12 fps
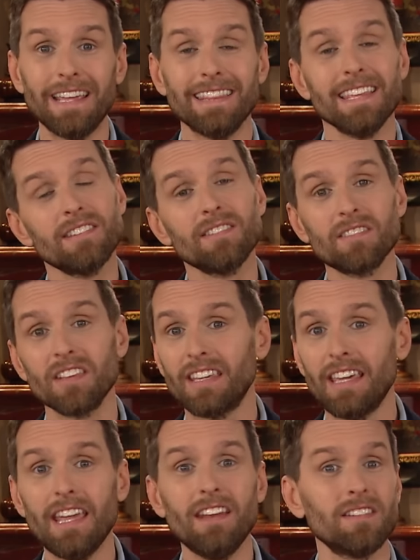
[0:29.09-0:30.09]
And this is the
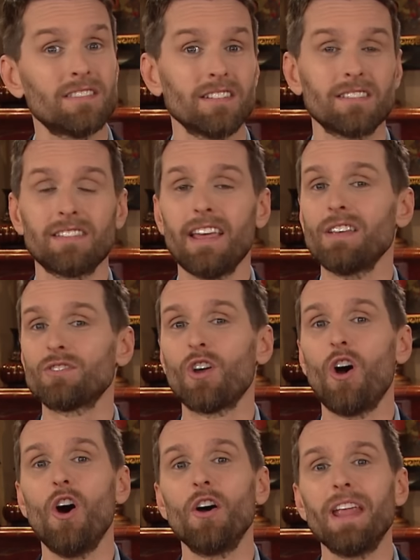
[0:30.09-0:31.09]
key to success
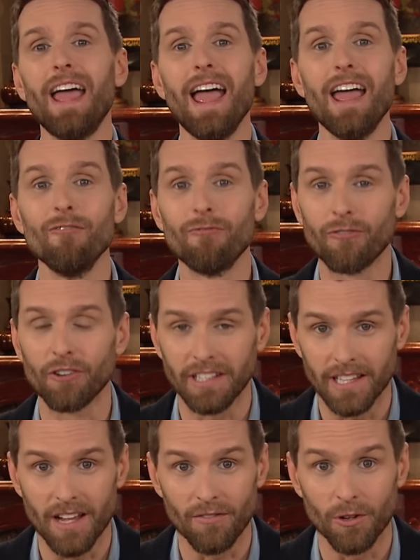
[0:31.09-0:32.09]
on every
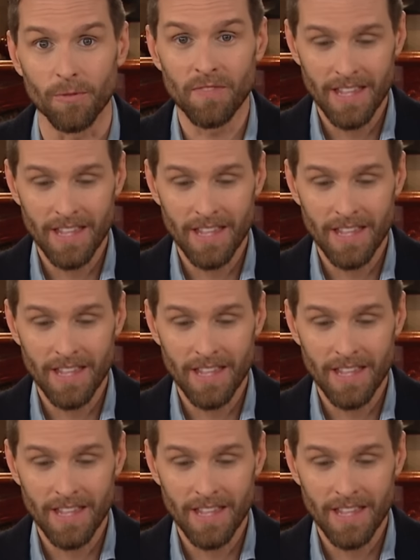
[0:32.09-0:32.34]
level.